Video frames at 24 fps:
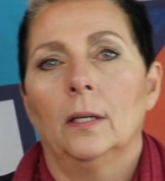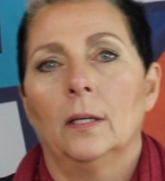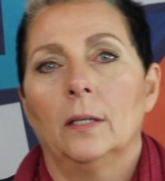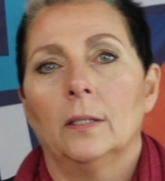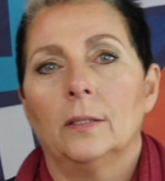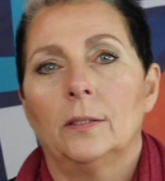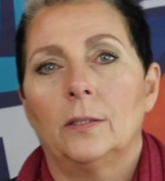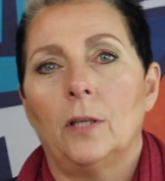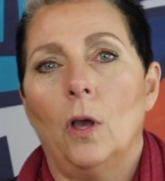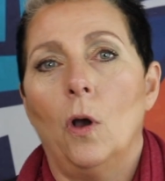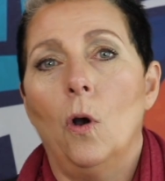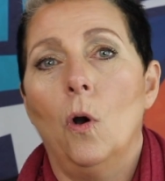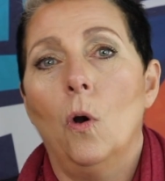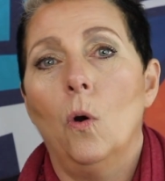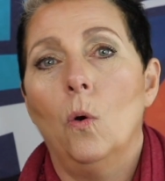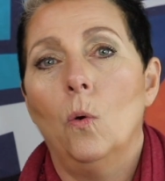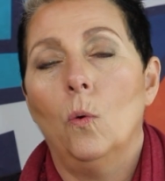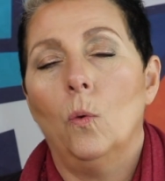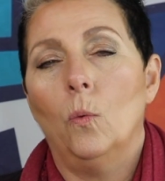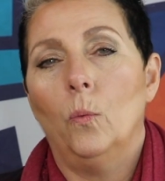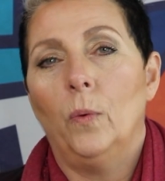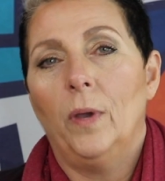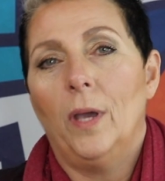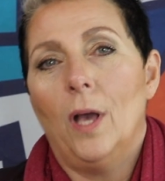
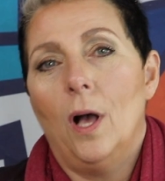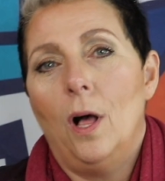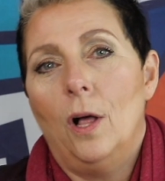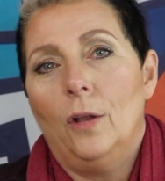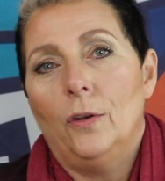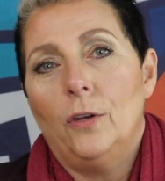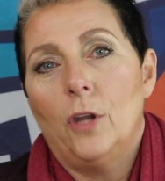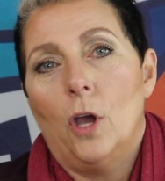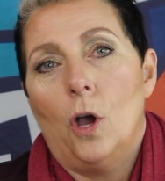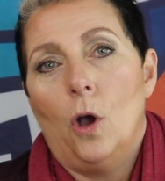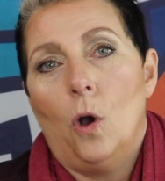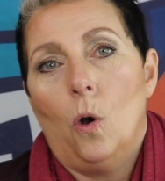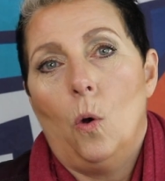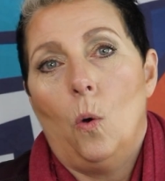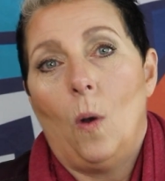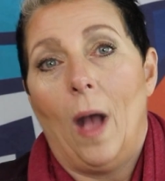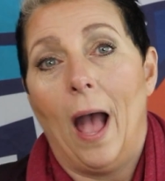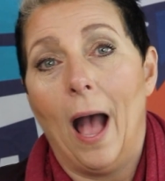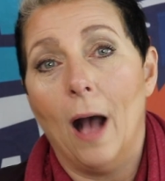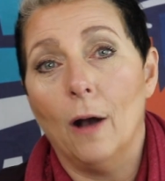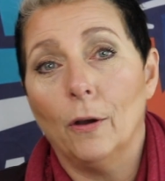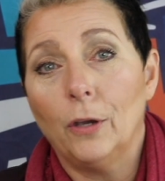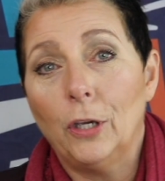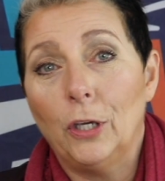So we all know
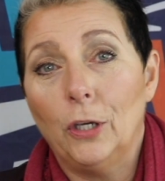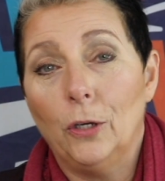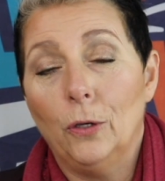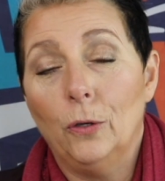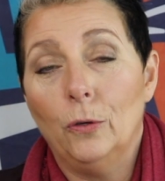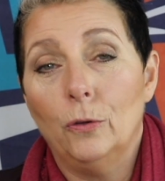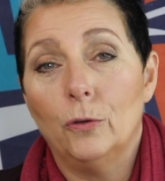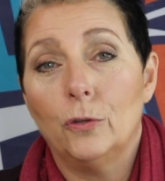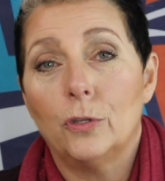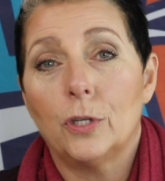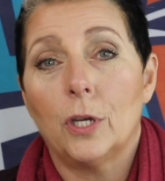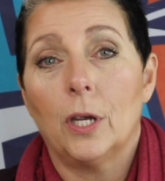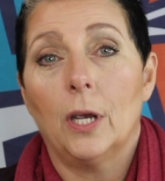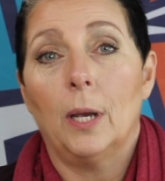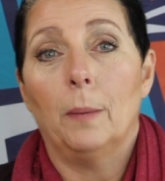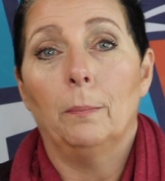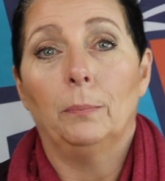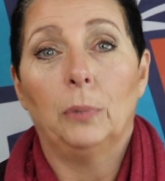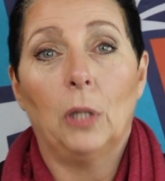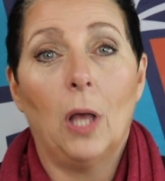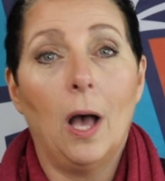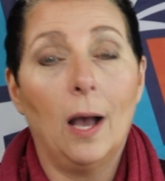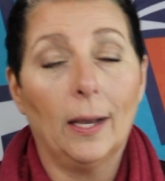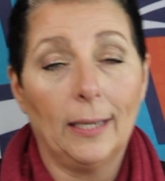how huge
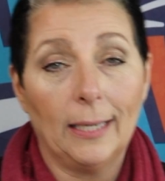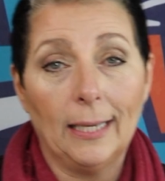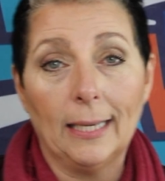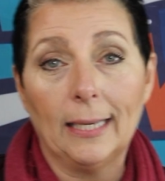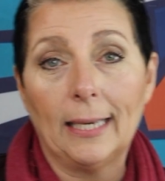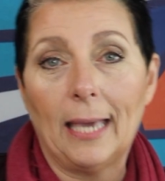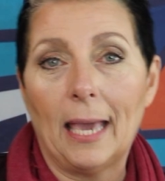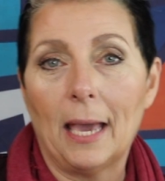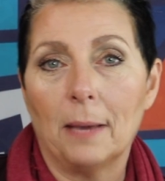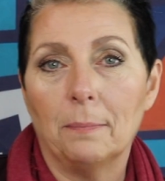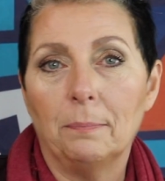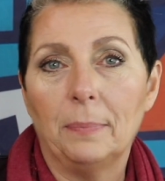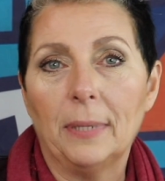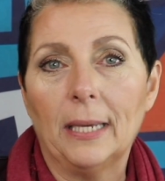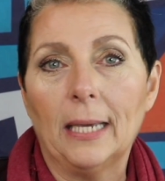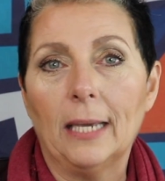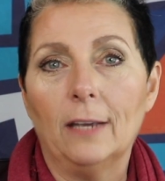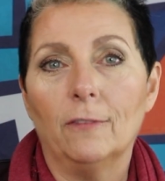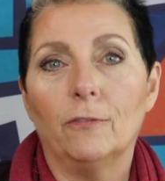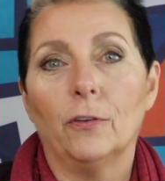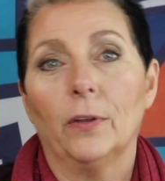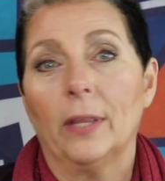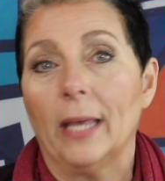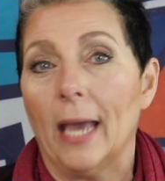blogging can
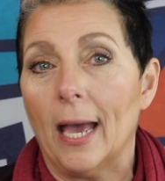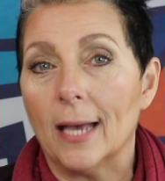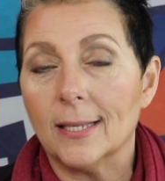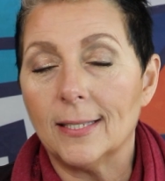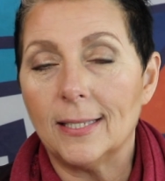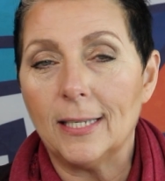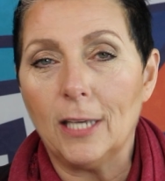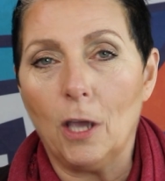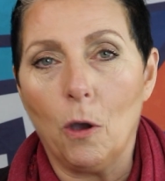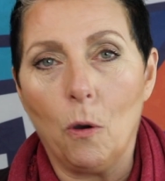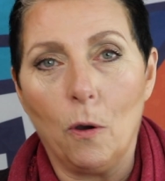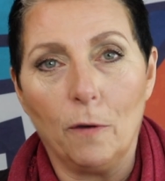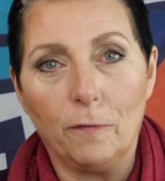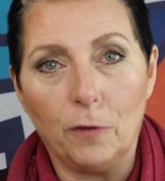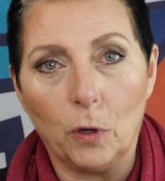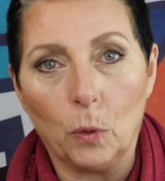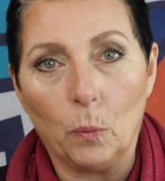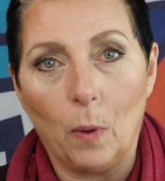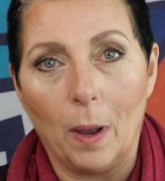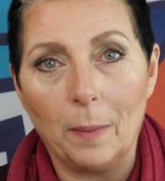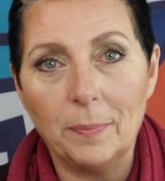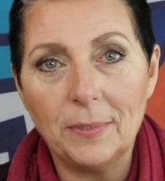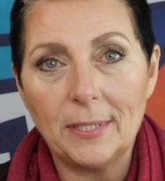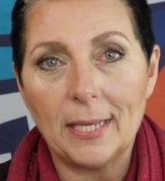be for the SEO of your
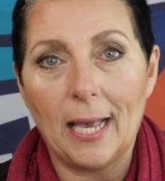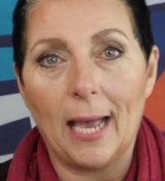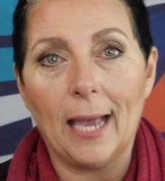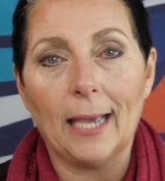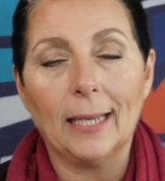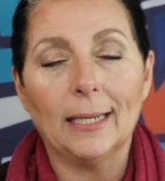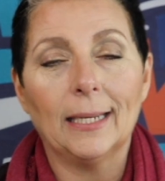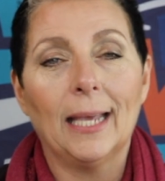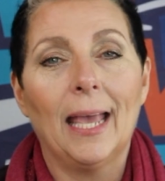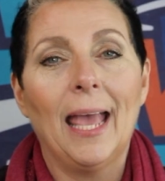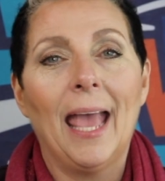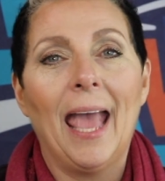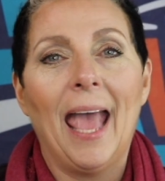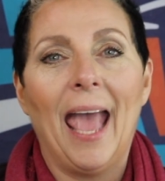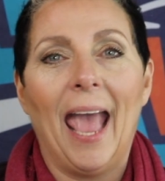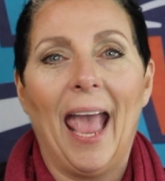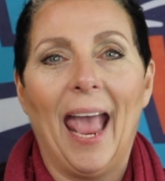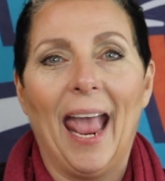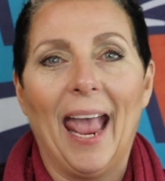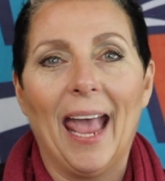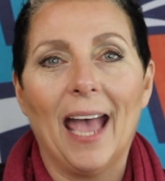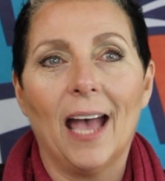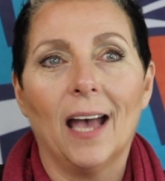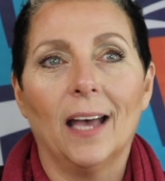website,
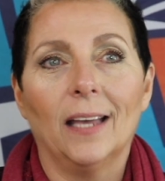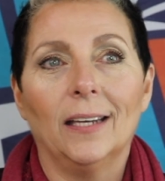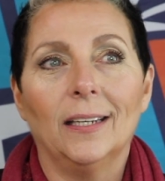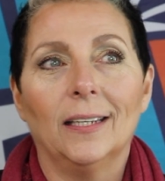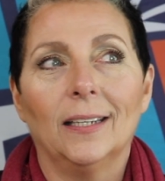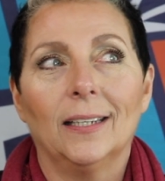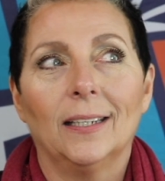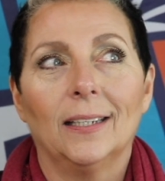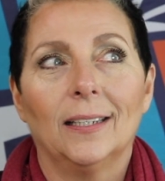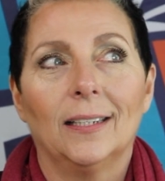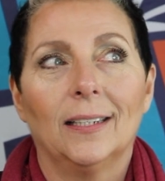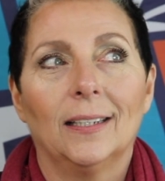and